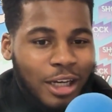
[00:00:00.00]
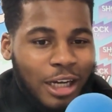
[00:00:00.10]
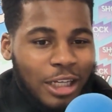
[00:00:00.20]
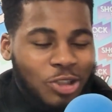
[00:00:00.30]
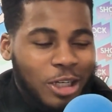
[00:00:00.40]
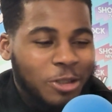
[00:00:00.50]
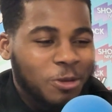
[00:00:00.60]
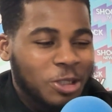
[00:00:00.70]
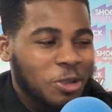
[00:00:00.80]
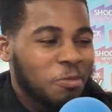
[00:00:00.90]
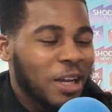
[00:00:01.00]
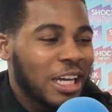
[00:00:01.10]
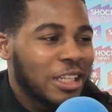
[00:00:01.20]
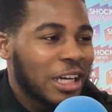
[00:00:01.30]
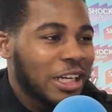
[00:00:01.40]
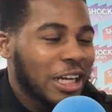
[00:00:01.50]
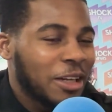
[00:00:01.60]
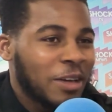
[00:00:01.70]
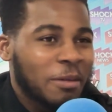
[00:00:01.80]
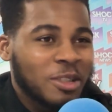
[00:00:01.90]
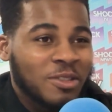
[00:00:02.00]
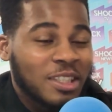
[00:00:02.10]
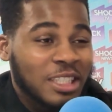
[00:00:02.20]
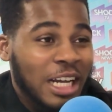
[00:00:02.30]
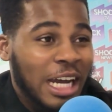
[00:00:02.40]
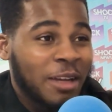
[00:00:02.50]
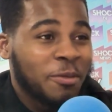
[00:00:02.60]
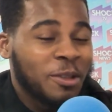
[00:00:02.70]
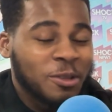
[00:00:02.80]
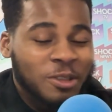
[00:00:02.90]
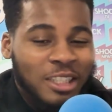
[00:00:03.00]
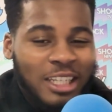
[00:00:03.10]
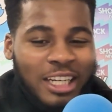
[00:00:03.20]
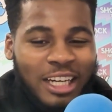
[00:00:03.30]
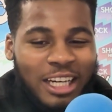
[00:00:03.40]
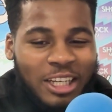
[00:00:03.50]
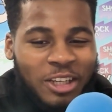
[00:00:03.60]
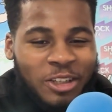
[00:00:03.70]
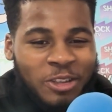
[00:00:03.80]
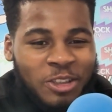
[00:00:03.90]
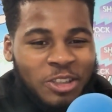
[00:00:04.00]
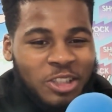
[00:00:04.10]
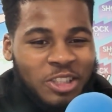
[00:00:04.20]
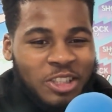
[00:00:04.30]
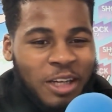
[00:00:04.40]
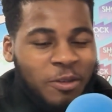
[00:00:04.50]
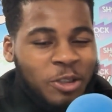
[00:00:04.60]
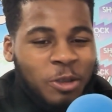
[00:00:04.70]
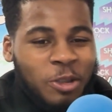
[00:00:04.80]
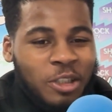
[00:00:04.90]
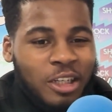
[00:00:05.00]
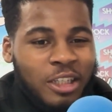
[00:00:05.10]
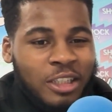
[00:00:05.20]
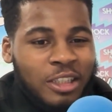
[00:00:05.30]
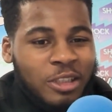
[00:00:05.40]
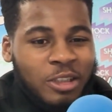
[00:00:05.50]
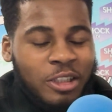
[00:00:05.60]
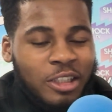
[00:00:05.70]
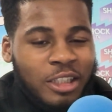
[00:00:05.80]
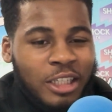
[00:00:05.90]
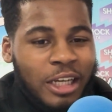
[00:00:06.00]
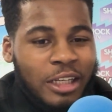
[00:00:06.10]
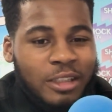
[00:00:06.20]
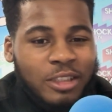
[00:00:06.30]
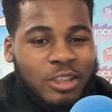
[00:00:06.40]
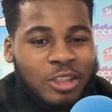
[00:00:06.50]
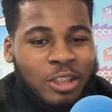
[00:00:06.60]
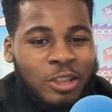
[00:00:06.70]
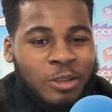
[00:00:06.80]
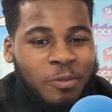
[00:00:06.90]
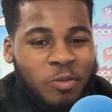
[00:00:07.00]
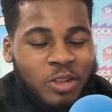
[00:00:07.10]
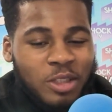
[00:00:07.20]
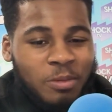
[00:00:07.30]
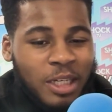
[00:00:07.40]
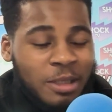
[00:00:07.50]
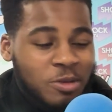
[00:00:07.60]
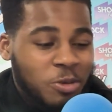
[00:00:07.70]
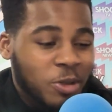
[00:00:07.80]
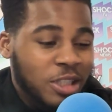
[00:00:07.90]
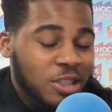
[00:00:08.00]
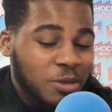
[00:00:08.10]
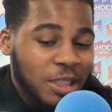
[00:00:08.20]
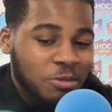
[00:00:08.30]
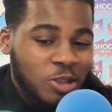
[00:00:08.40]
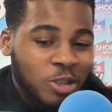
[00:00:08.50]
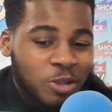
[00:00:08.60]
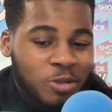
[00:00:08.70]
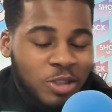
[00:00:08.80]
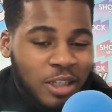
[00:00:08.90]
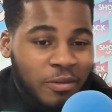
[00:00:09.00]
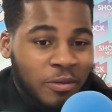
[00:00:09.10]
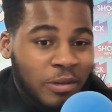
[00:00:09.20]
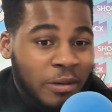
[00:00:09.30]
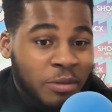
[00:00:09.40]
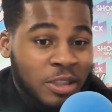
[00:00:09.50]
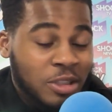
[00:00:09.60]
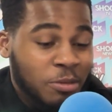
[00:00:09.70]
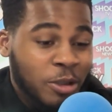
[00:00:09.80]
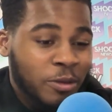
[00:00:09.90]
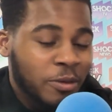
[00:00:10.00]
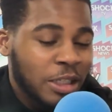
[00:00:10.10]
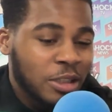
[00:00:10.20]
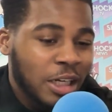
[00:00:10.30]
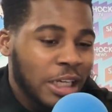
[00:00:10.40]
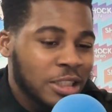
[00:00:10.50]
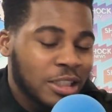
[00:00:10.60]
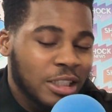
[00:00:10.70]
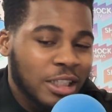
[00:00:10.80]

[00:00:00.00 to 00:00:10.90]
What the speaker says: I try and always compare that kind of atmosphere to like Anfield. You just never know what you're gonna get. So some games you win, some games you lose. I've been to both. I've had the latter,